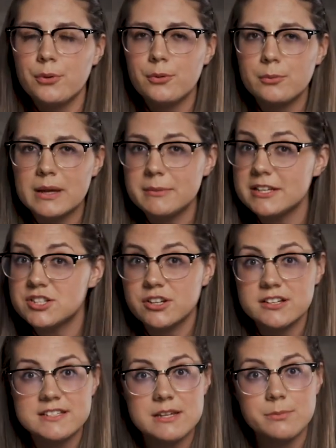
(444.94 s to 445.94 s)
Maybe he took
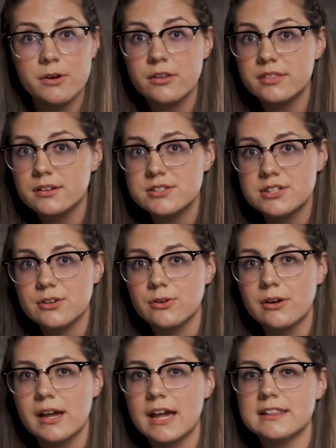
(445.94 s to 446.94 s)
a deep breath or
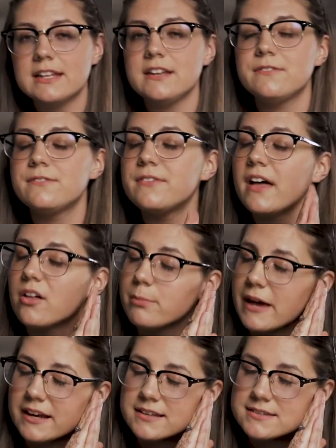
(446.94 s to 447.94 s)
2, and then he fell
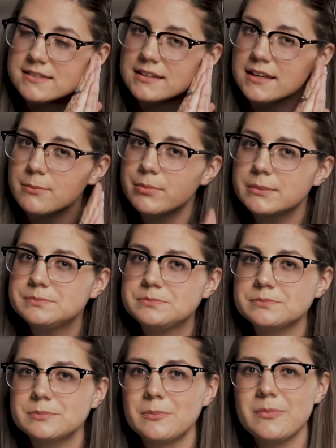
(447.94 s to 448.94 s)
back asleep.
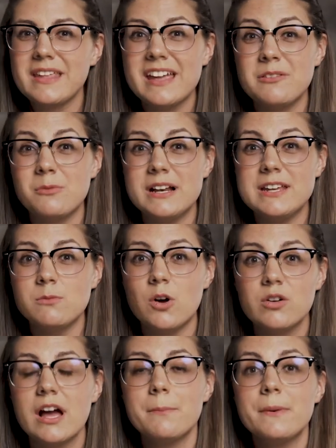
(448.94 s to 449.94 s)
And when he
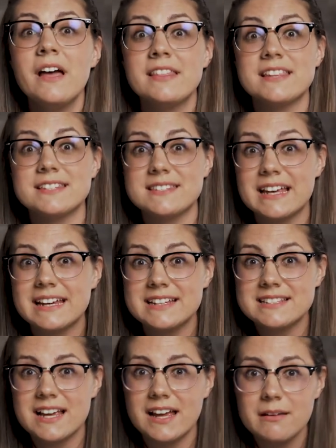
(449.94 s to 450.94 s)
woke up the
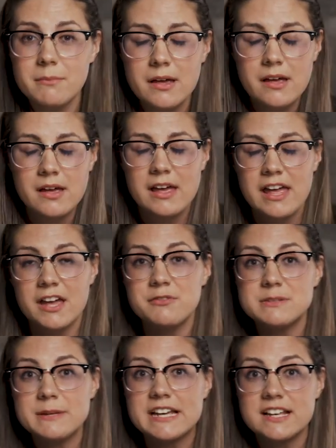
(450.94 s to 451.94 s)
second time, it
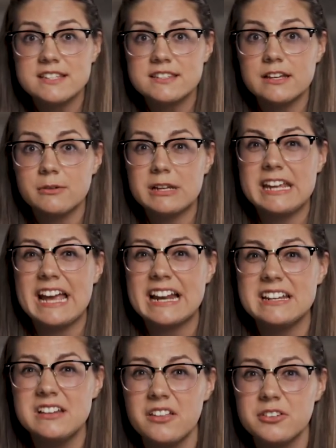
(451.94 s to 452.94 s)
was because he had
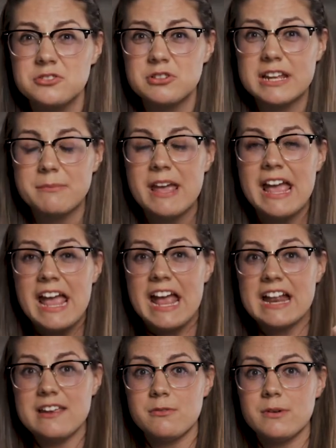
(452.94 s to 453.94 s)
another dream.
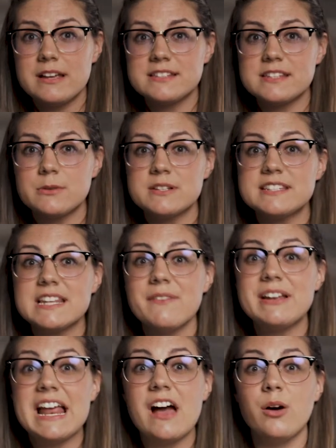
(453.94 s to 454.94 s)
And it was there were
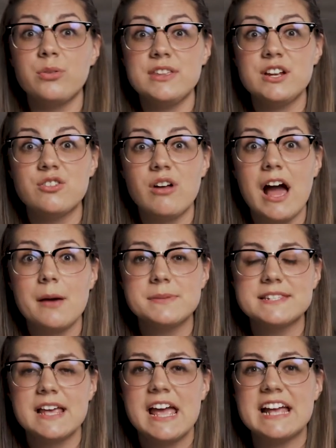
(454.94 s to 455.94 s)
7 healthy
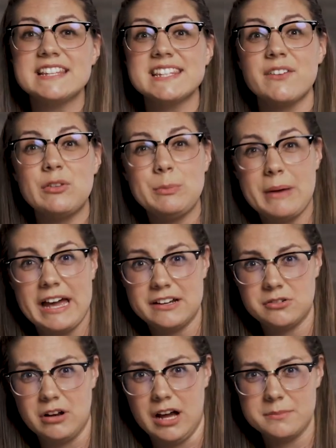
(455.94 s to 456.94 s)
crops and 7
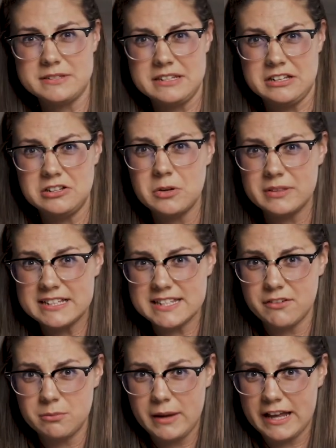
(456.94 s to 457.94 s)
bad crops. And you know what the
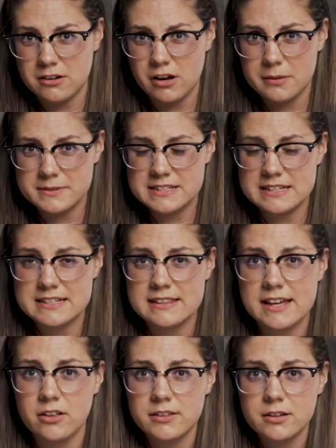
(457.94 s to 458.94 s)
7 bad crops did to
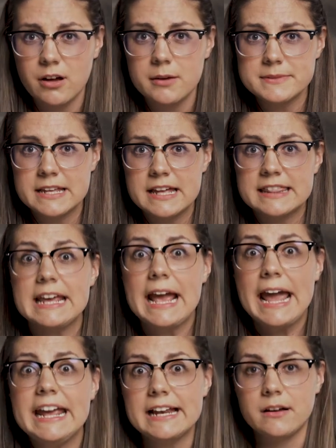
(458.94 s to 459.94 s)
the healthy crops? They
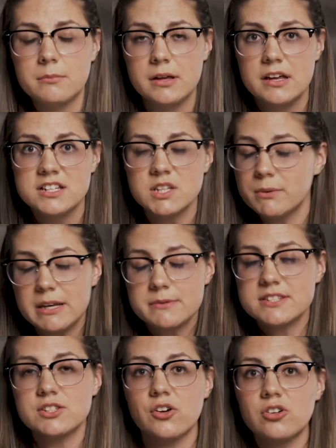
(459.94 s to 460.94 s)
ate them. So when he
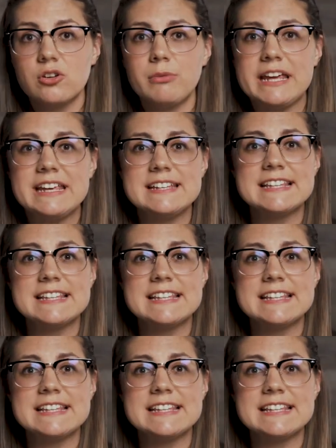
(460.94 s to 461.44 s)
was startled awake, he